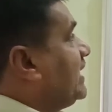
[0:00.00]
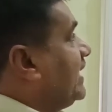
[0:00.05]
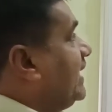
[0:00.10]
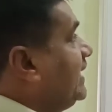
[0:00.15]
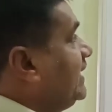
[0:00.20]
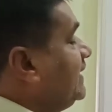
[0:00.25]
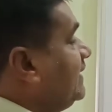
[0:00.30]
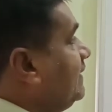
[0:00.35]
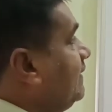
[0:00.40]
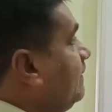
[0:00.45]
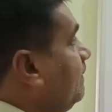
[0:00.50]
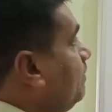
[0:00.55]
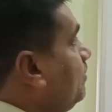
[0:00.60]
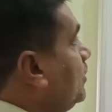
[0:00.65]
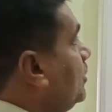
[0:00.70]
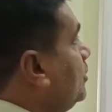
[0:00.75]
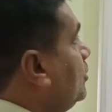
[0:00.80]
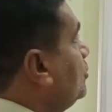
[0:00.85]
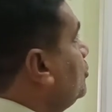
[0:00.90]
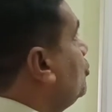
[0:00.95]
trade
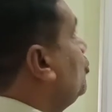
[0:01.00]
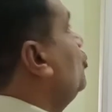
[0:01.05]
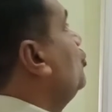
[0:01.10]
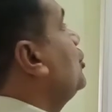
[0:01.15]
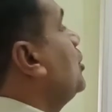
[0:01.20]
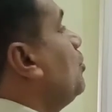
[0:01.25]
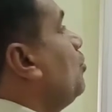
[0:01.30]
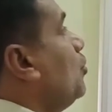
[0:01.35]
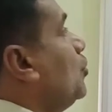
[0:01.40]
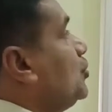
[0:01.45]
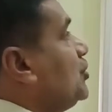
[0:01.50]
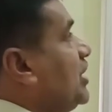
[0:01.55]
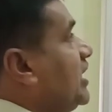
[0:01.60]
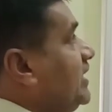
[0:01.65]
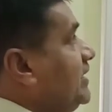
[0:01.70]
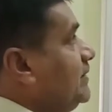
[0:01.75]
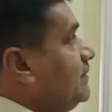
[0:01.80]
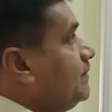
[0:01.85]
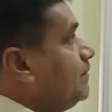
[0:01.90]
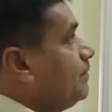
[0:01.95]
through the ocean,
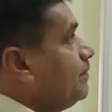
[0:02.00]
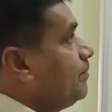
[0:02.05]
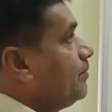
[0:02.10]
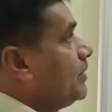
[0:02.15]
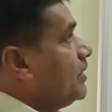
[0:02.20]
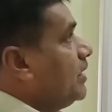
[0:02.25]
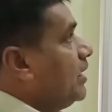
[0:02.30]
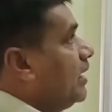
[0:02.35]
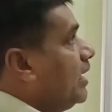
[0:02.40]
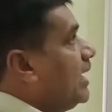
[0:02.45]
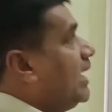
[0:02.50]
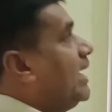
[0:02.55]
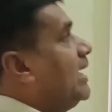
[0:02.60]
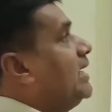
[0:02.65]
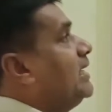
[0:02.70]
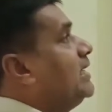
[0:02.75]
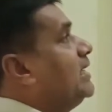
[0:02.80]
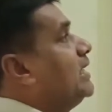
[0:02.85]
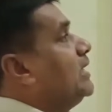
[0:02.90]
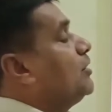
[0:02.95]

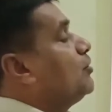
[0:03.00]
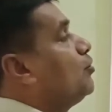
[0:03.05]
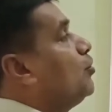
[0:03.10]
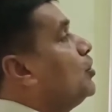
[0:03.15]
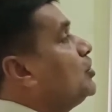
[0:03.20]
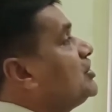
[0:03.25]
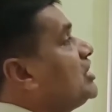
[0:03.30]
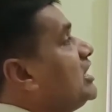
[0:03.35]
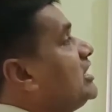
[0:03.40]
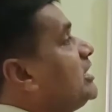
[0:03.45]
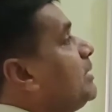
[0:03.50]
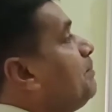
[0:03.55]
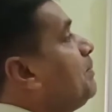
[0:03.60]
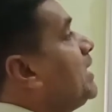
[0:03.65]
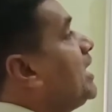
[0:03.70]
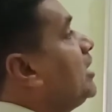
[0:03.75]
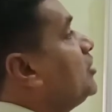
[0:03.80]
and coastal shipping